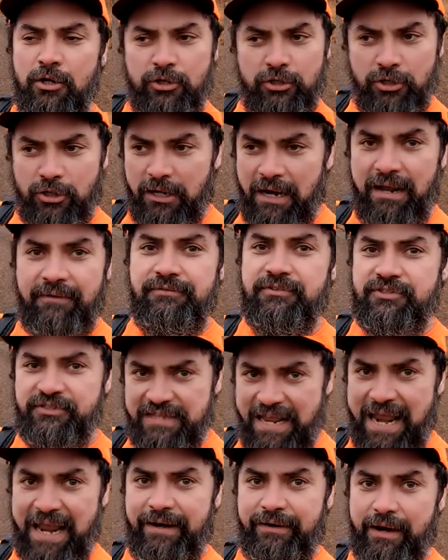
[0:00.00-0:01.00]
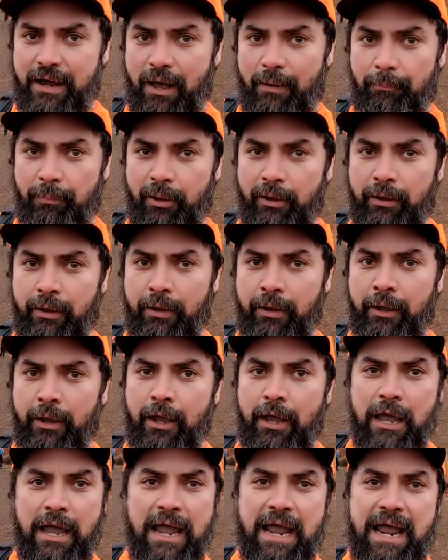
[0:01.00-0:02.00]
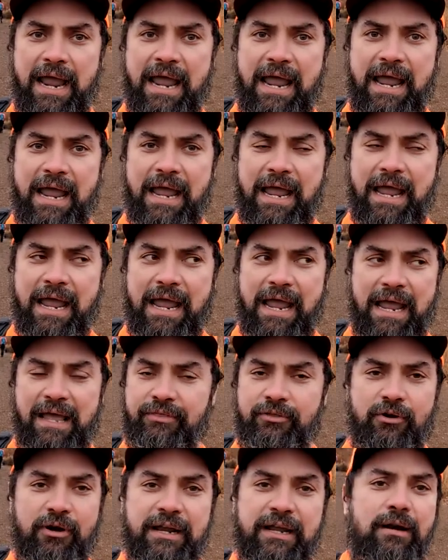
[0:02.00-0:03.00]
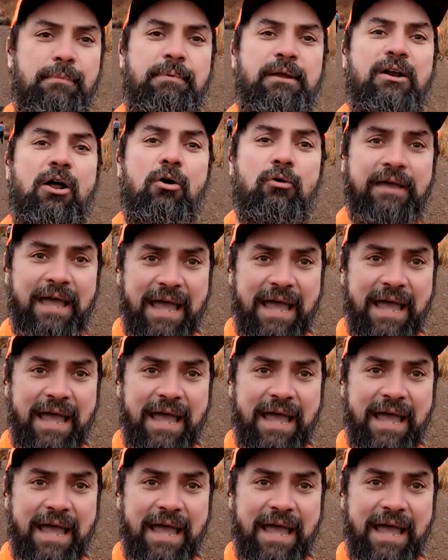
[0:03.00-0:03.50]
You're gonna have to stand up, and there ain't gonna be no